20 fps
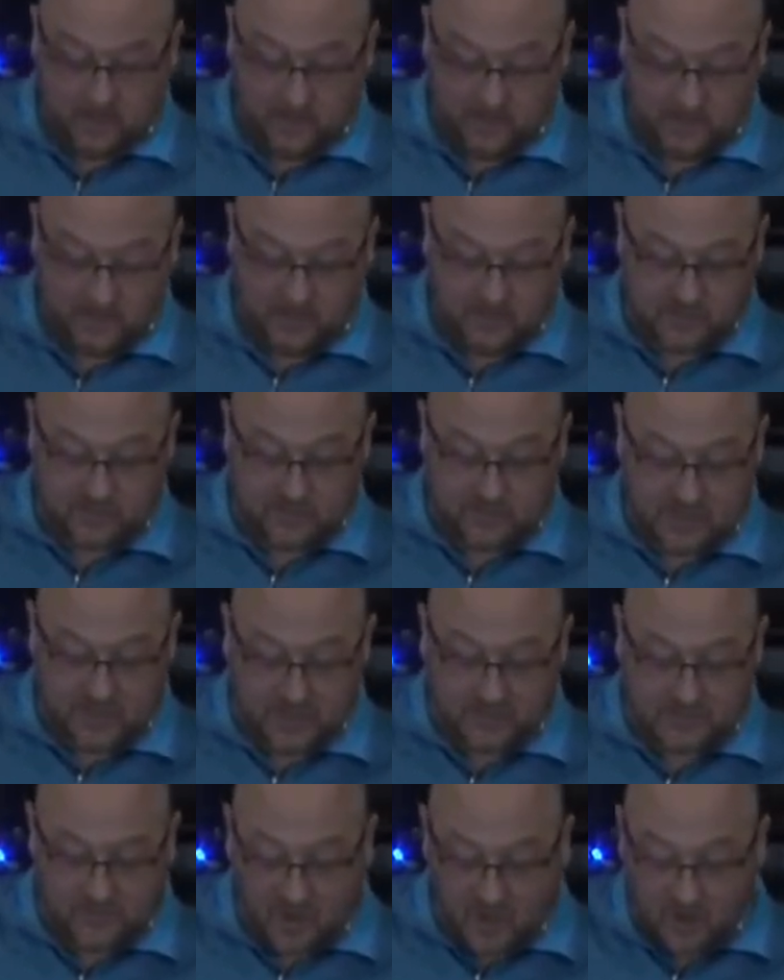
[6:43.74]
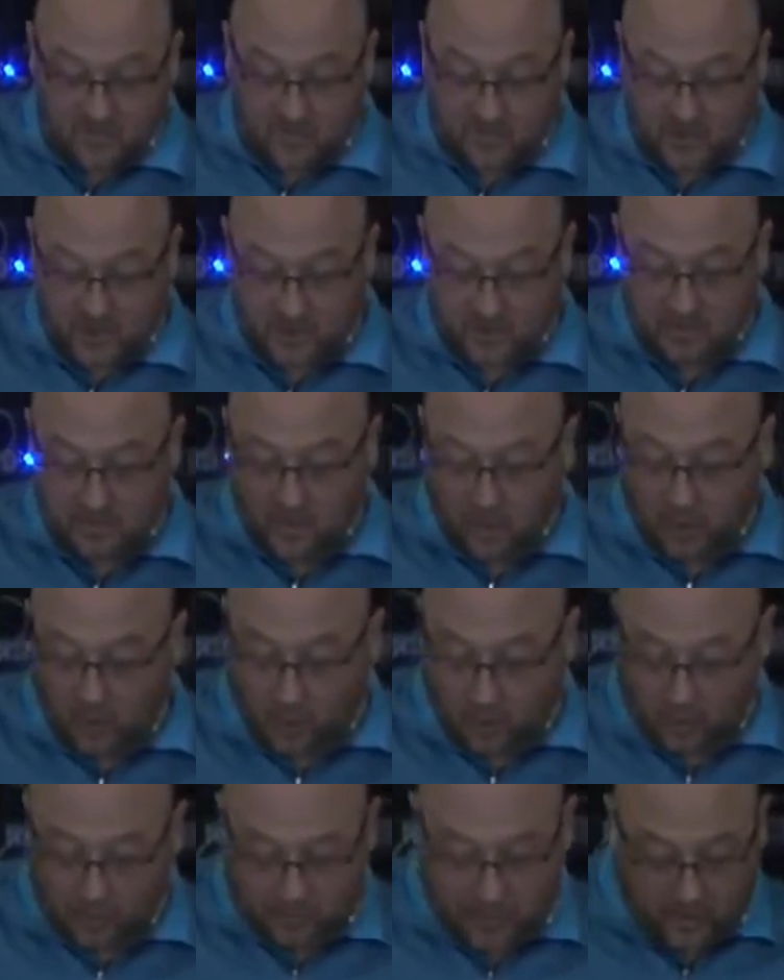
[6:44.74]
with themselves over
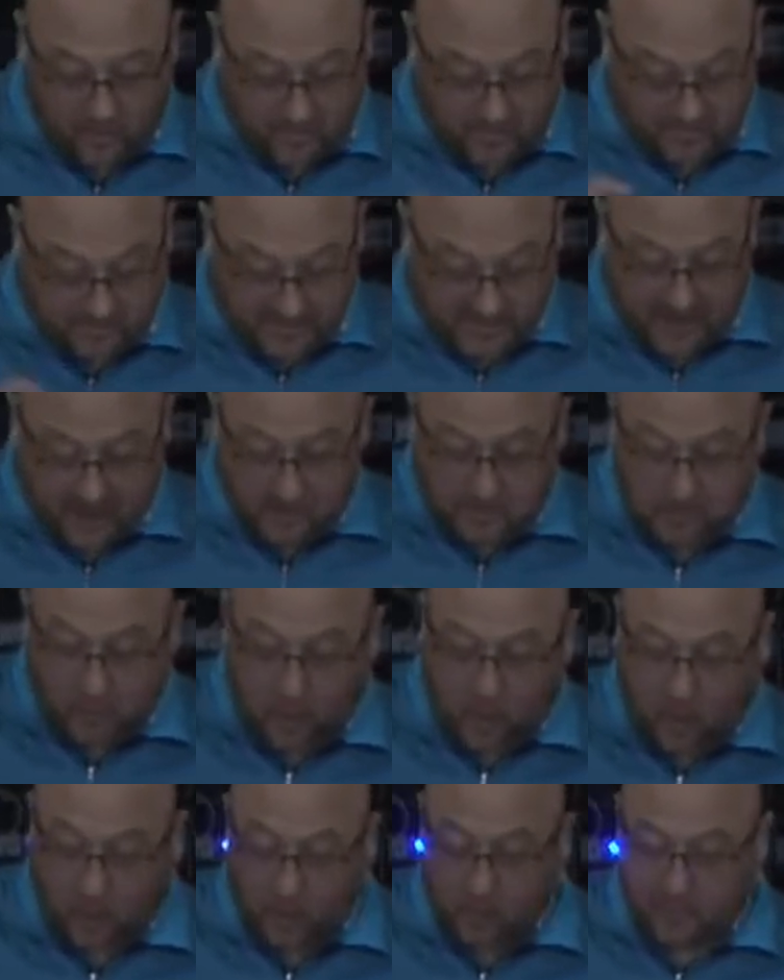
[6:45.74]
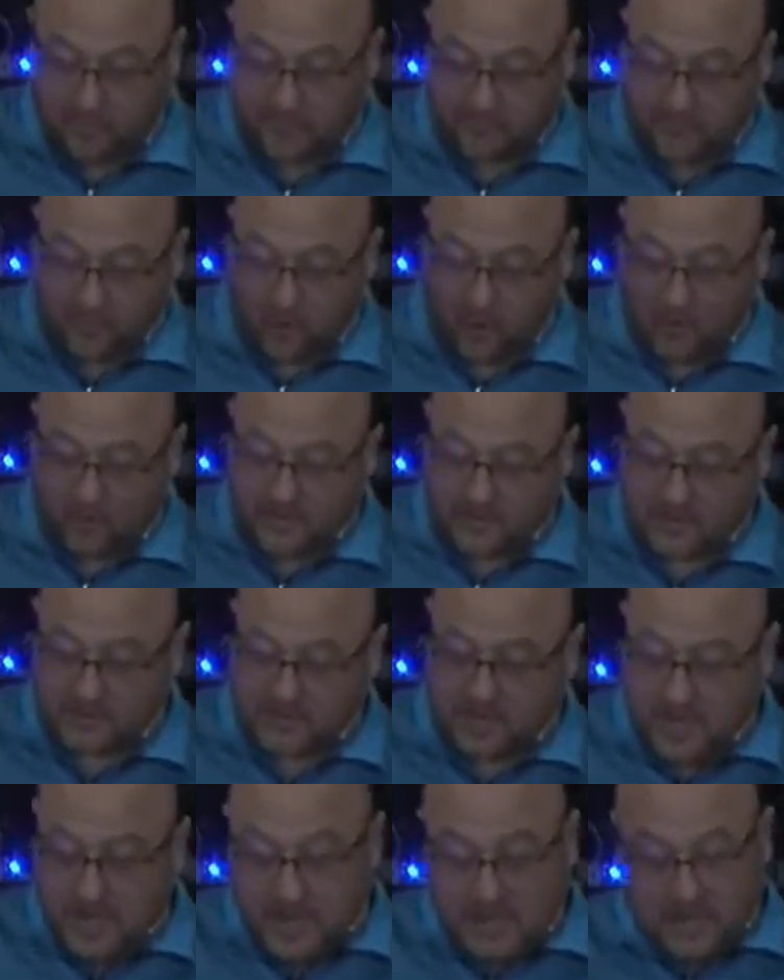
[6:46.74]
their moral
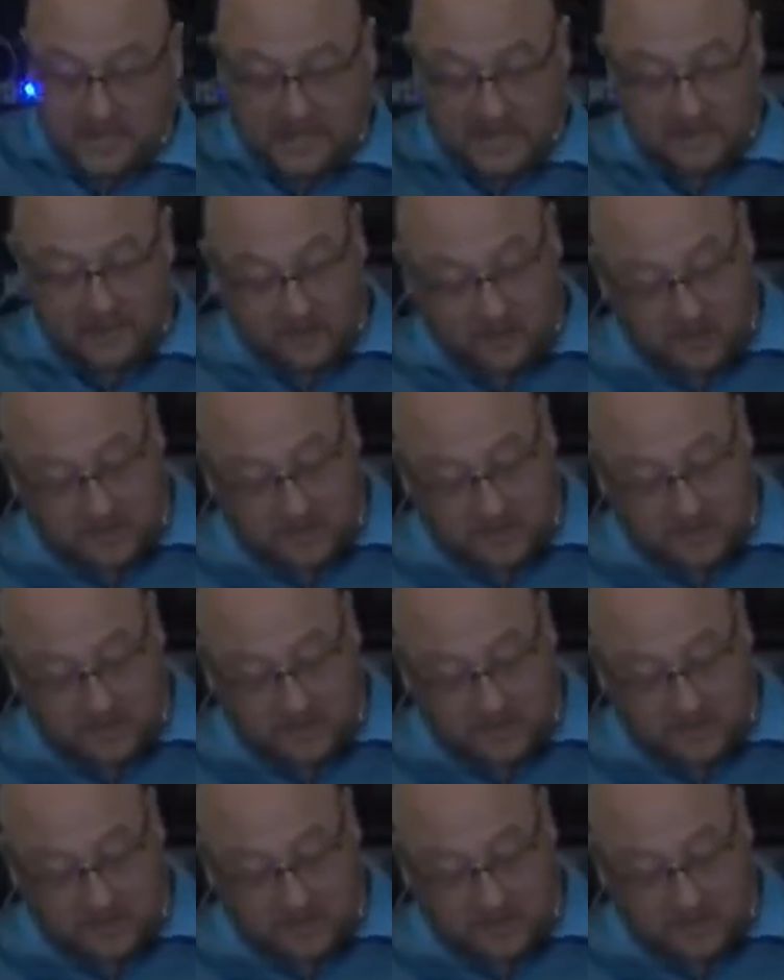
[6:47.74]
performance and